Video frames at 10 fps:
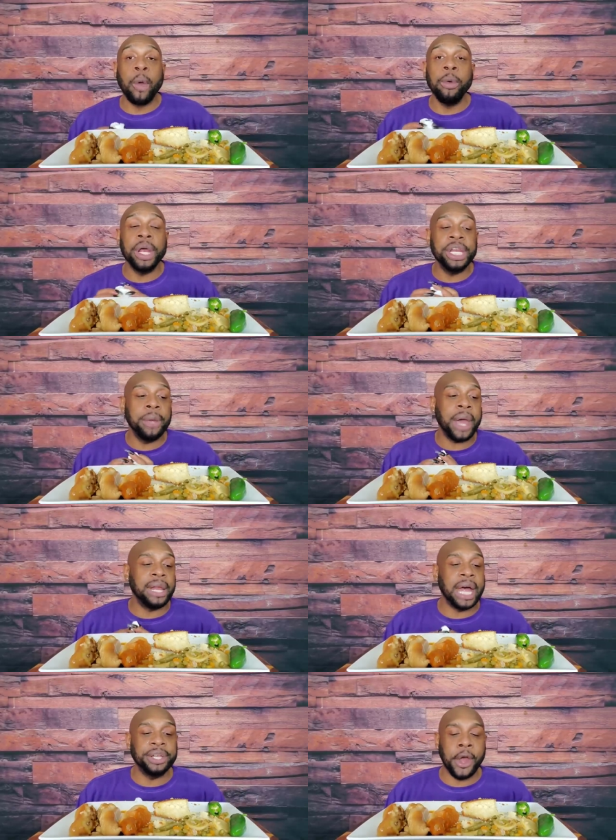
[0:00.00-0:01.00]
We really did. We
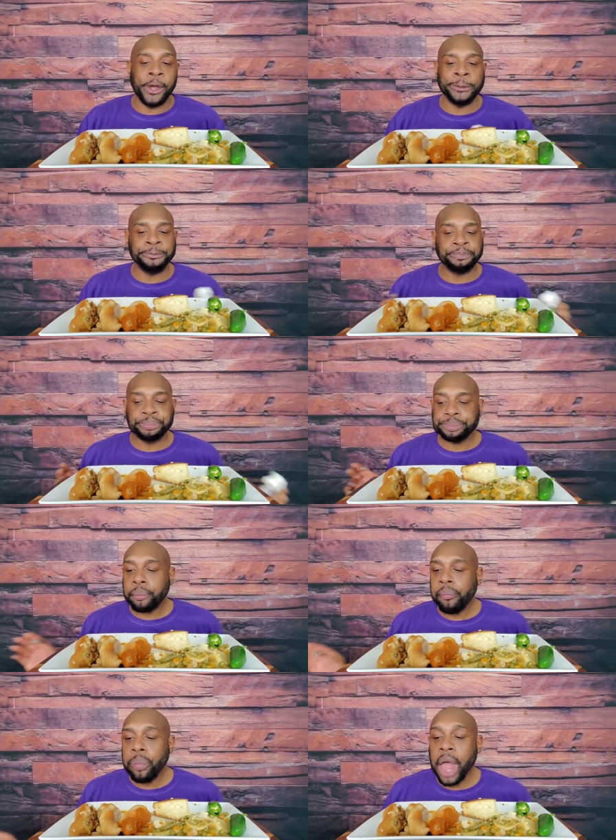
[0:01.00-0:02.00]
got a lot done.
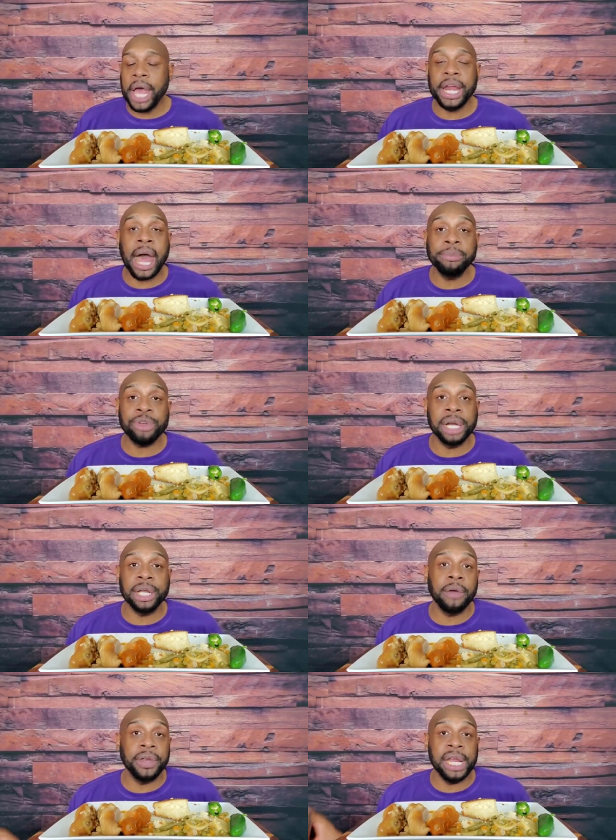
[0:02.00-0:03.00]
And I'm trying
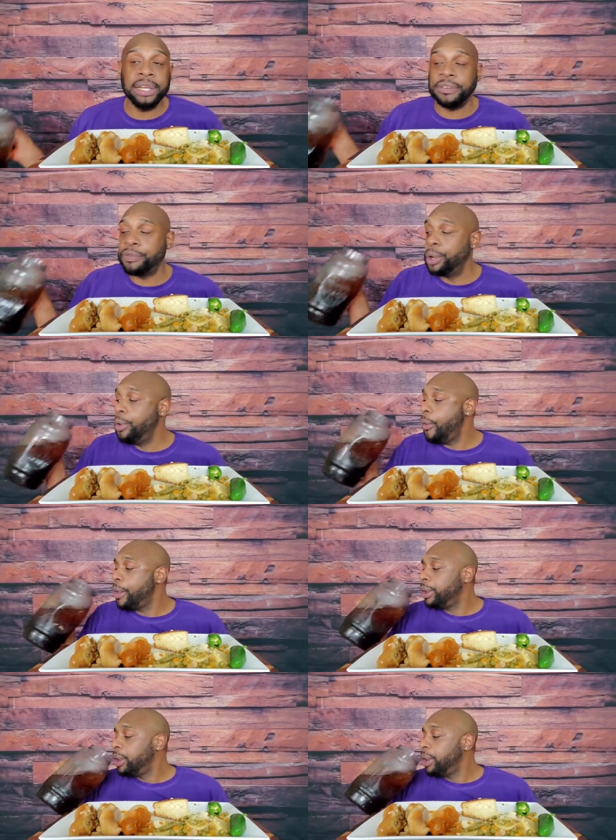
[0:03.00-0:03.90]
to get up here and eat this food.